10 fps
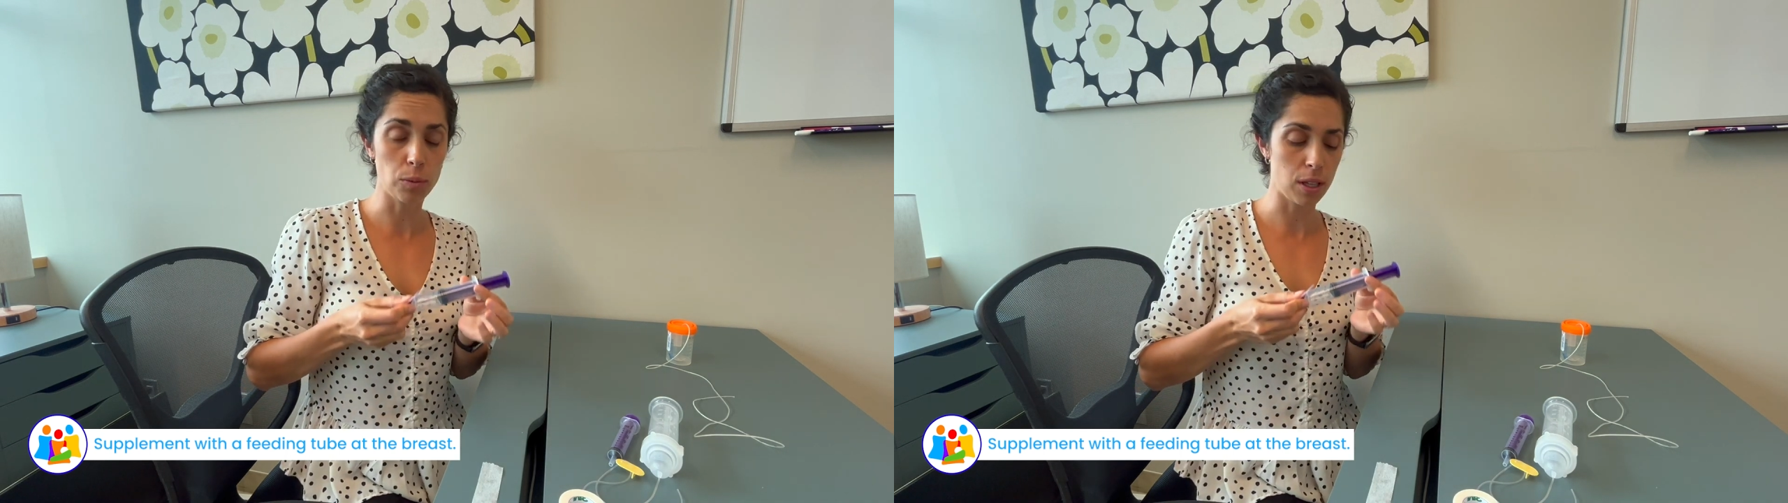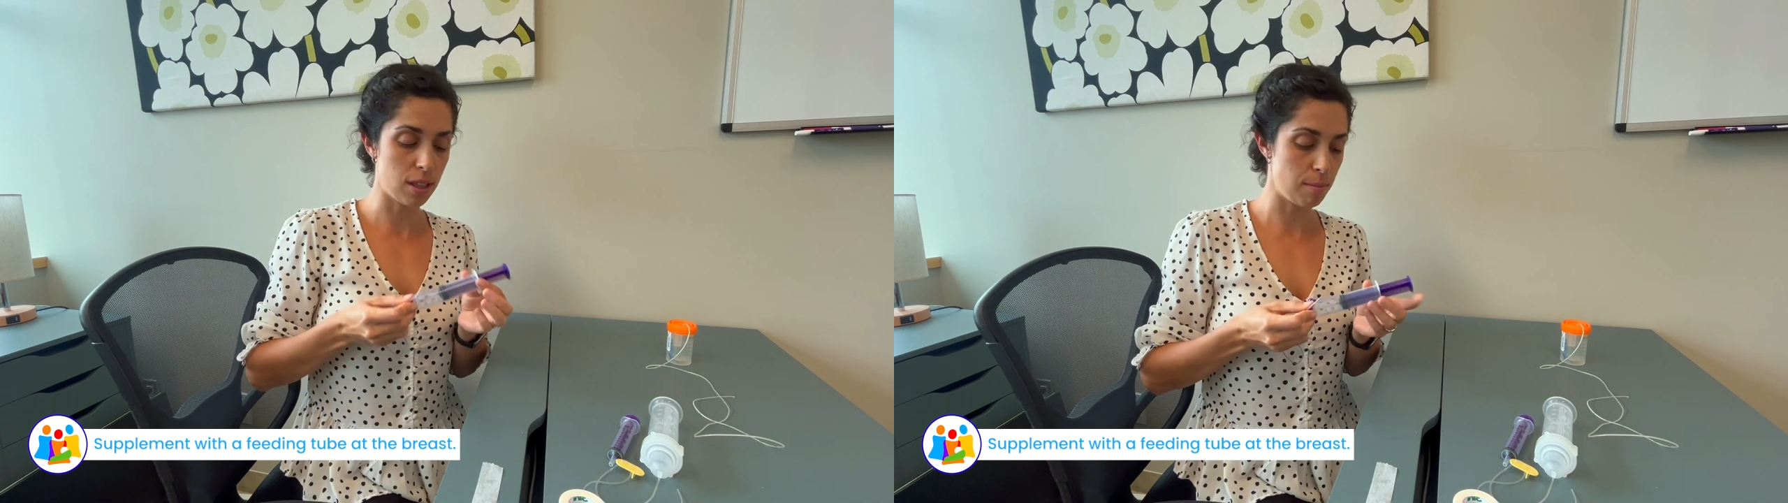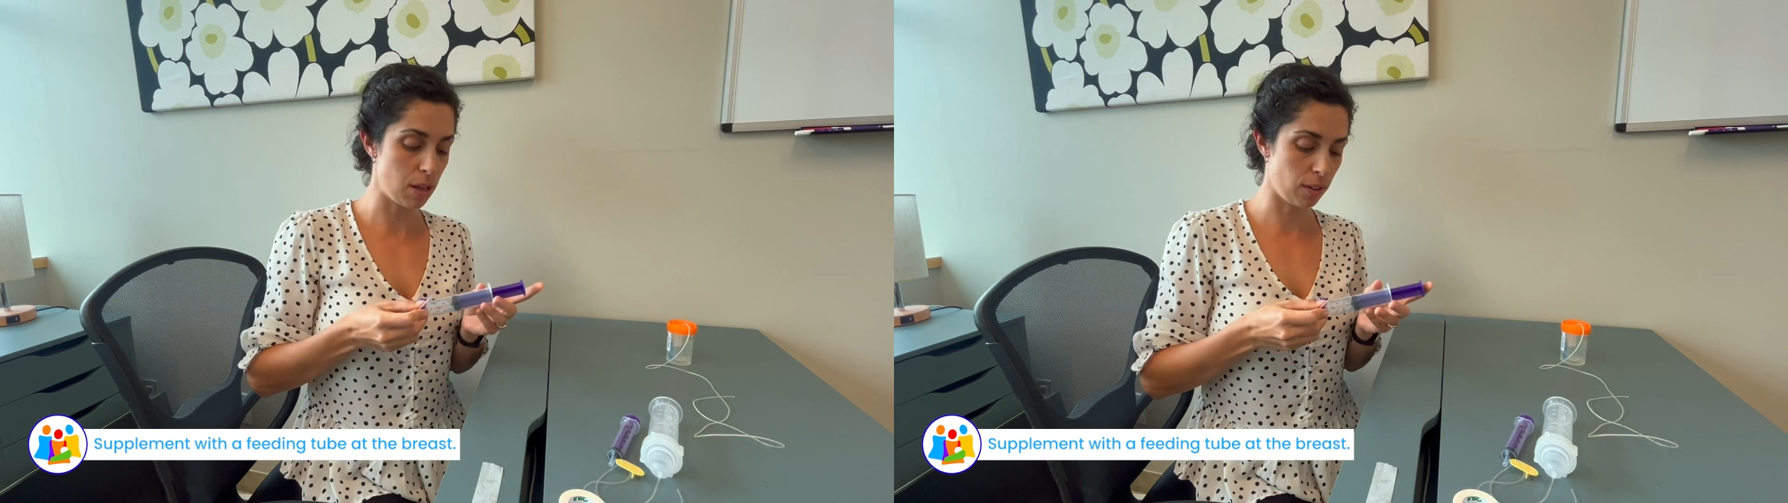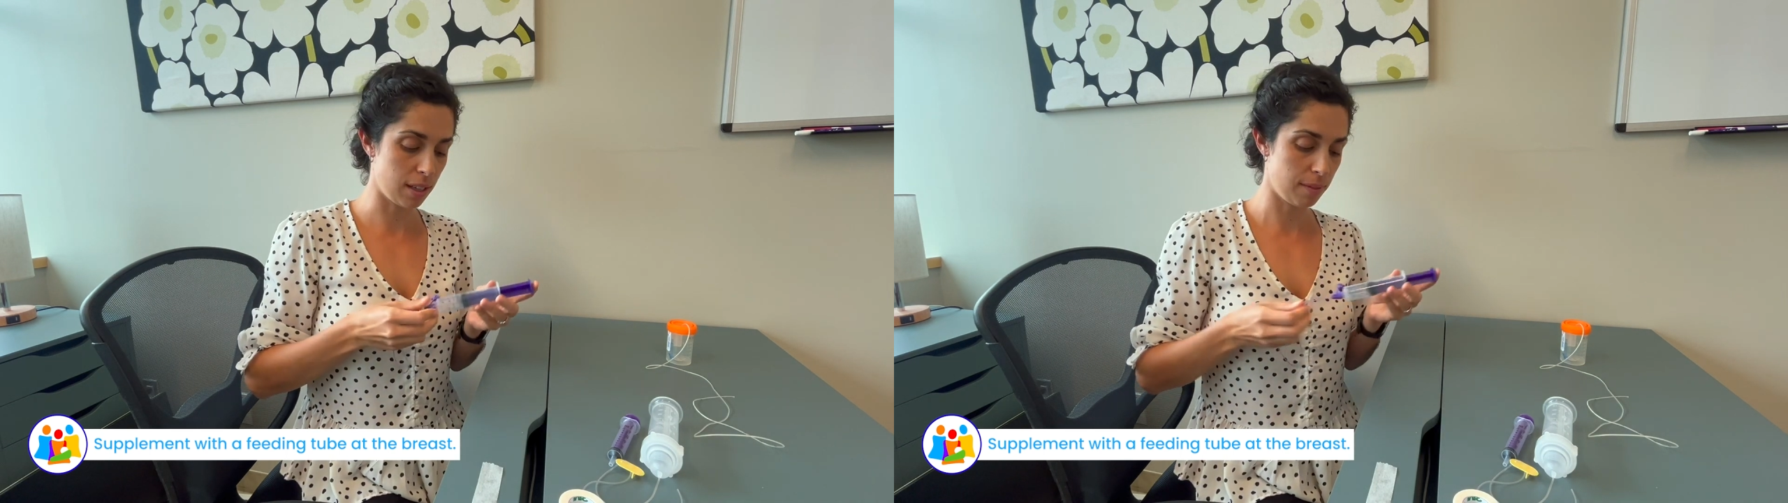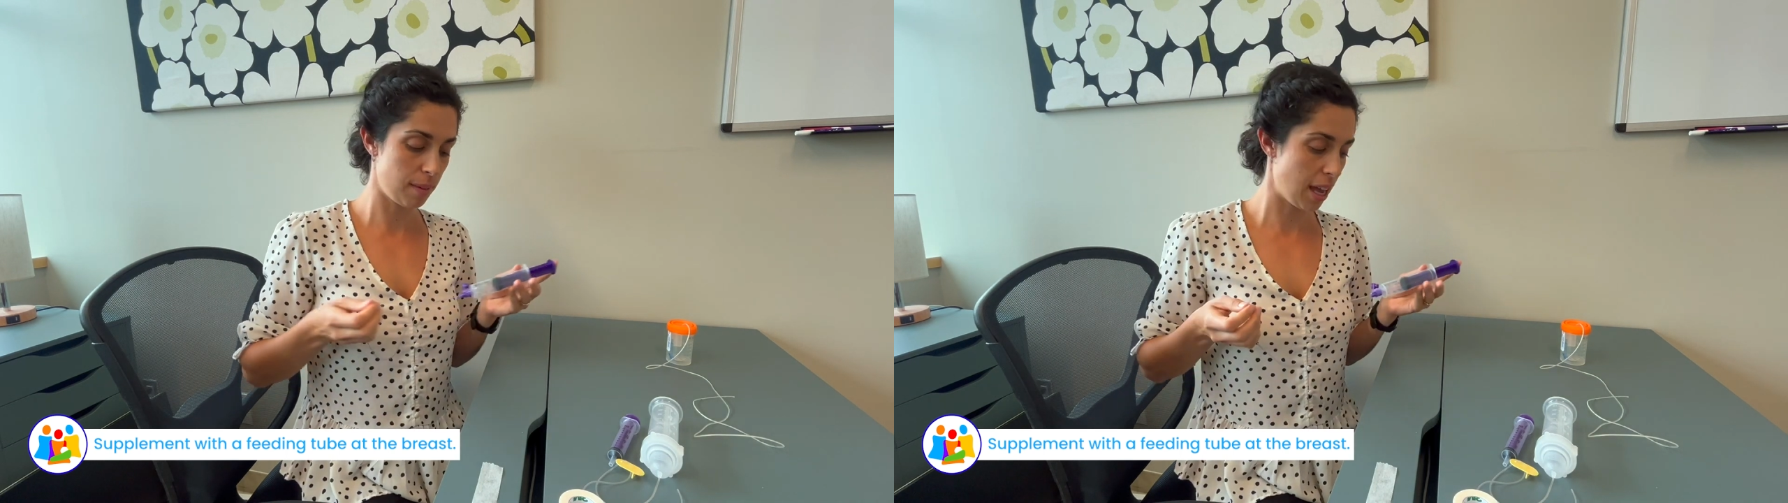with the milk
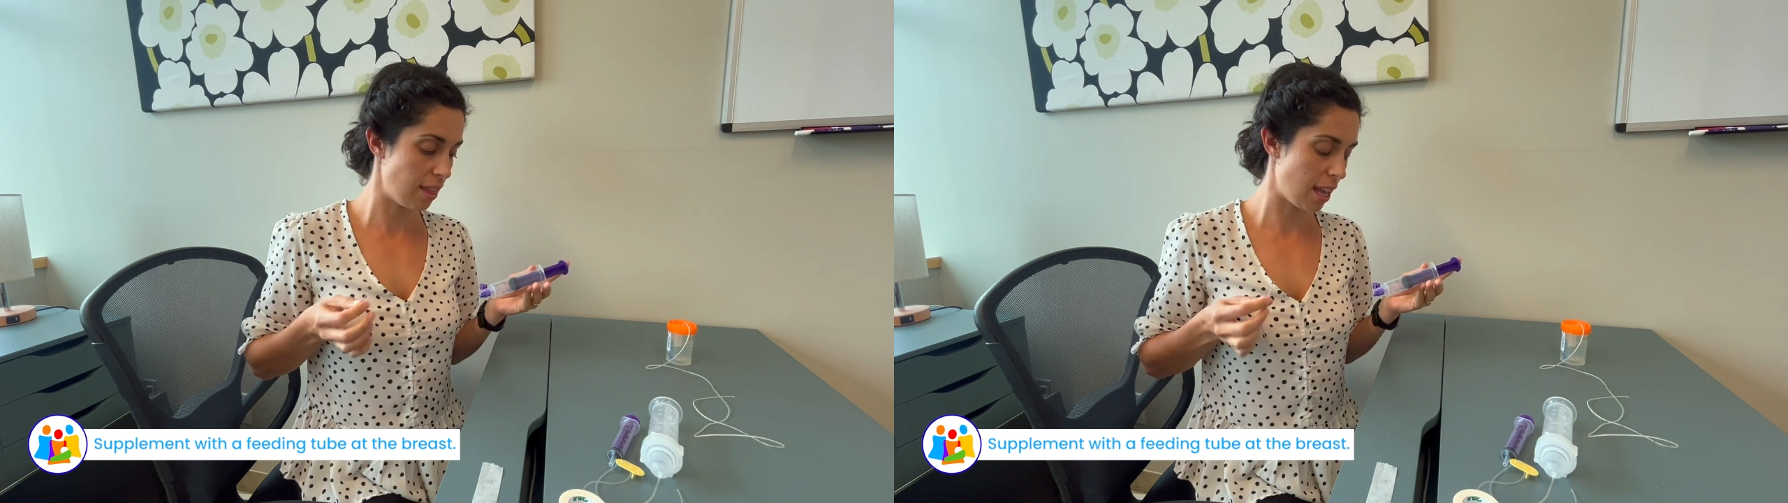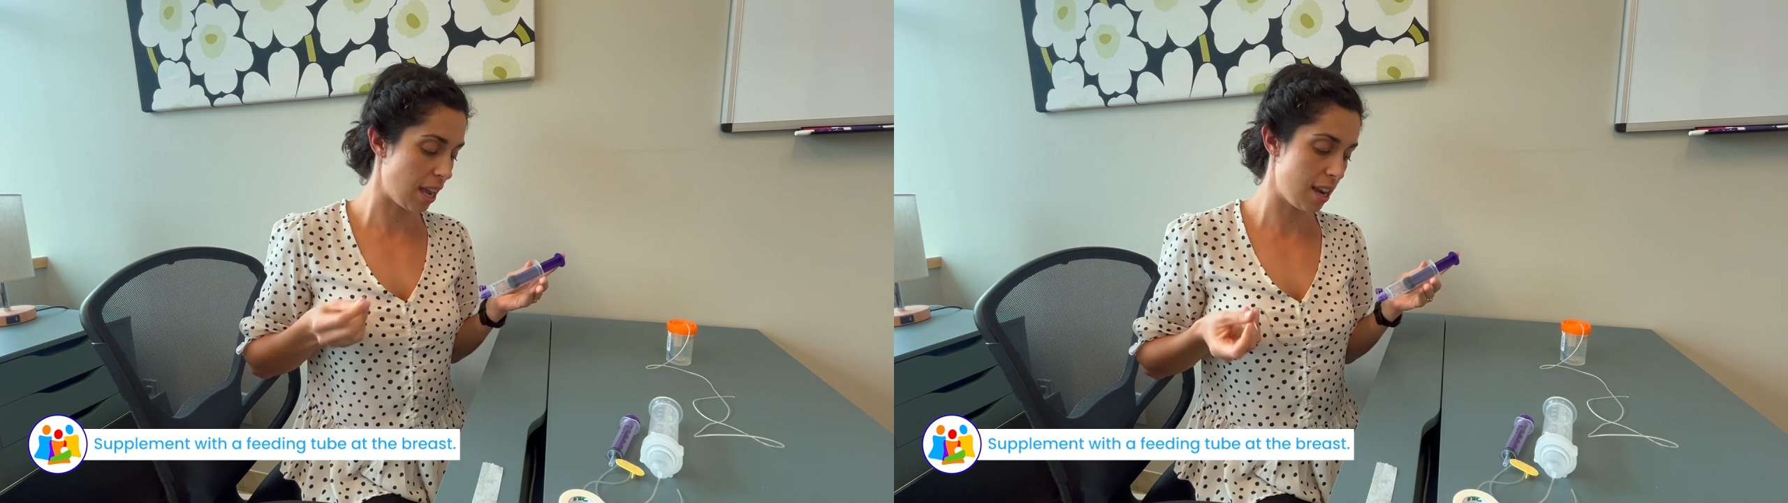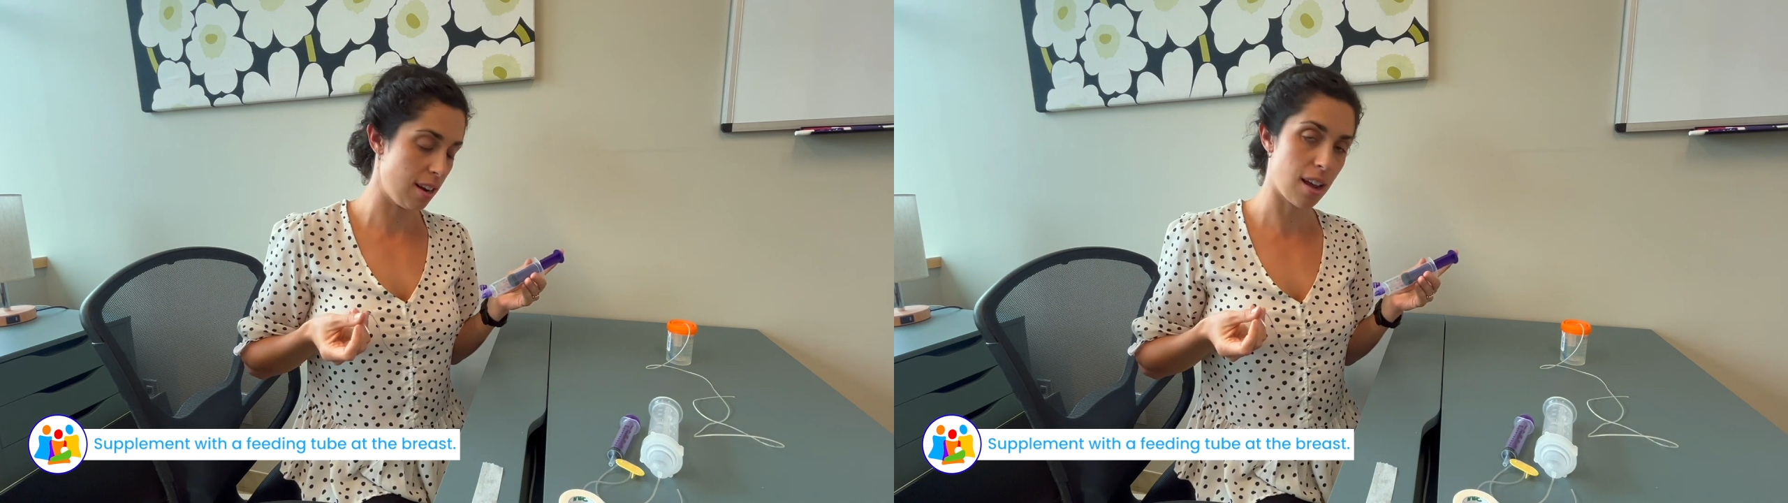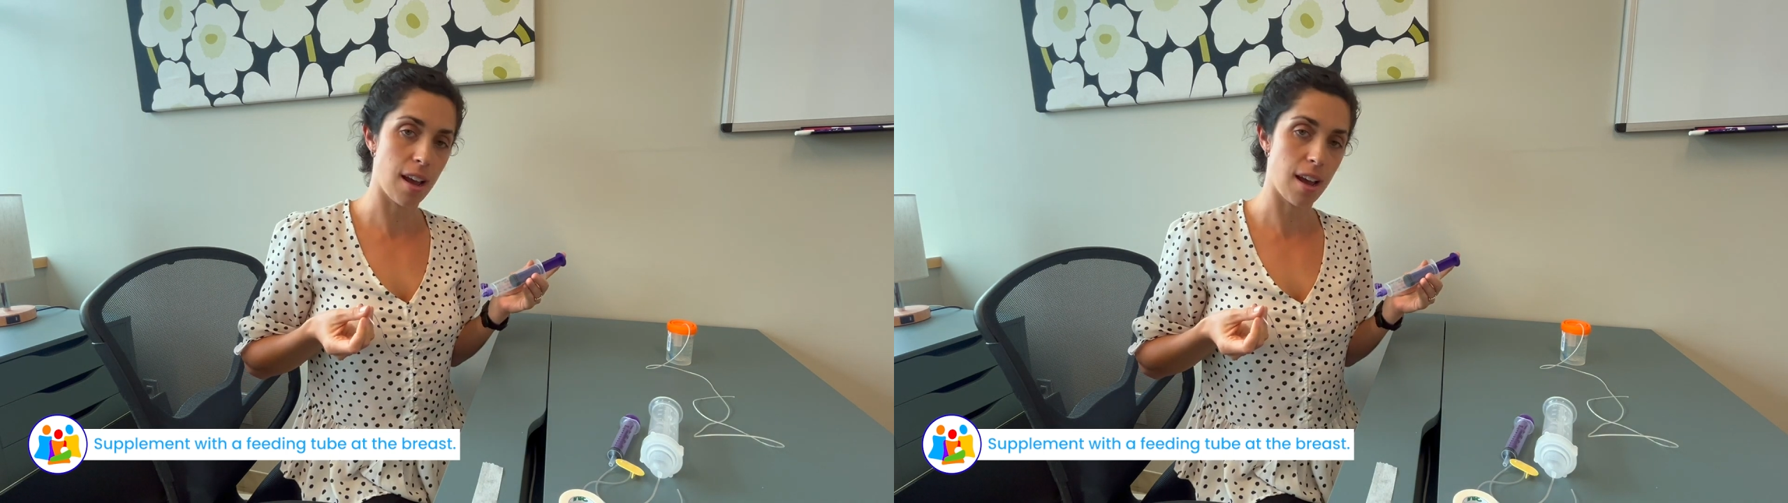and then